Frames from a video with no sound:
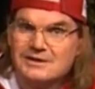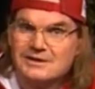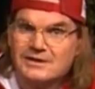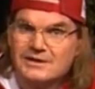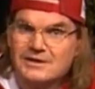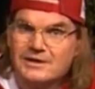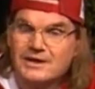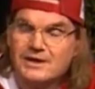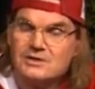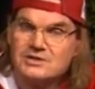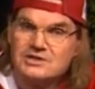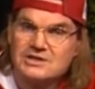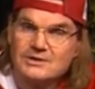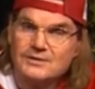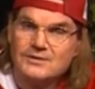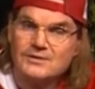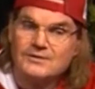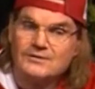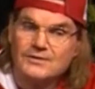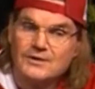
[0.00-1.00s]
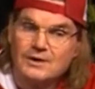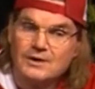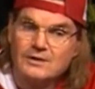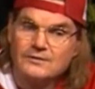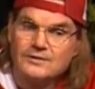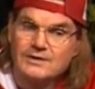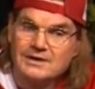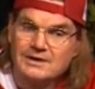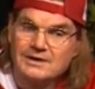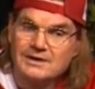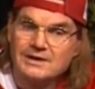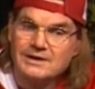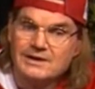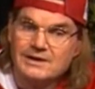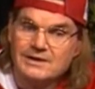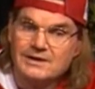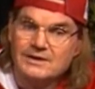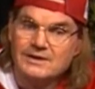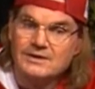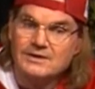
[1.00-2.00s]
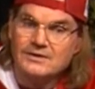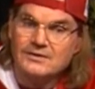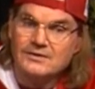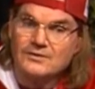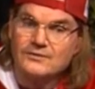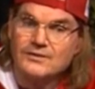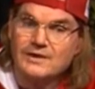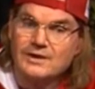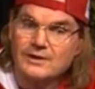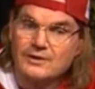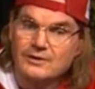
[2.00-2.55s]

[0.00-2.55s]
You know, she was involved in a severe